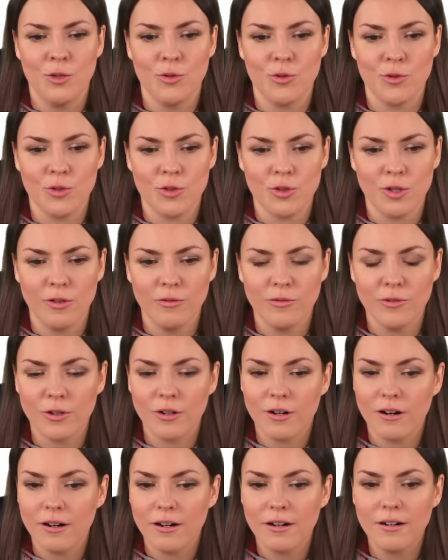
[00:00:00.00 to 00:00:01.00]
To solve
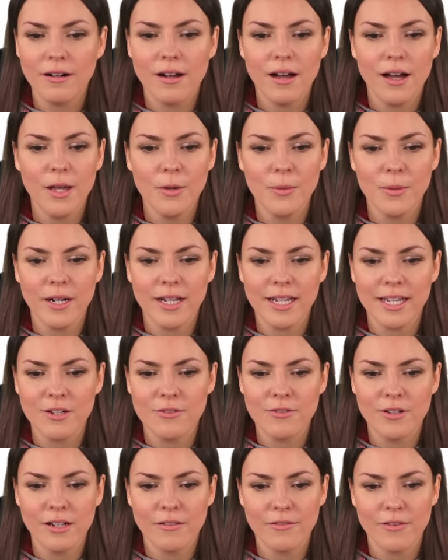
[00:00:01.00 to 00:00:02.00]
for r, I want to
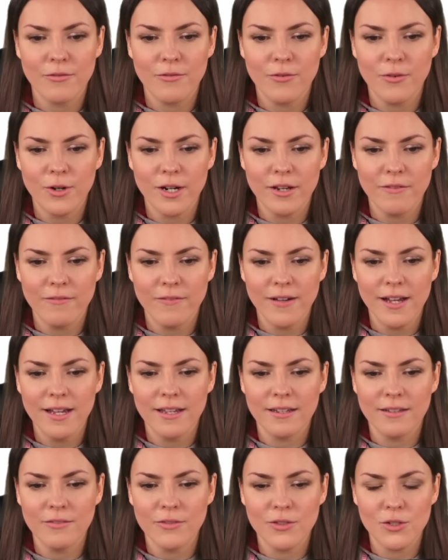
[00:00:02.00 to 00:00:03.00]
get rid of the
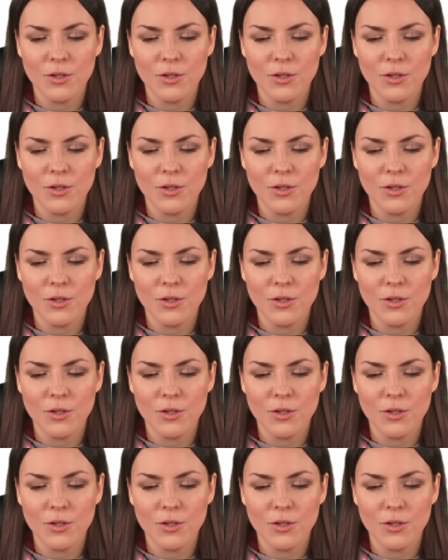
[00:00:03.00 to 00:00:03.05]
45,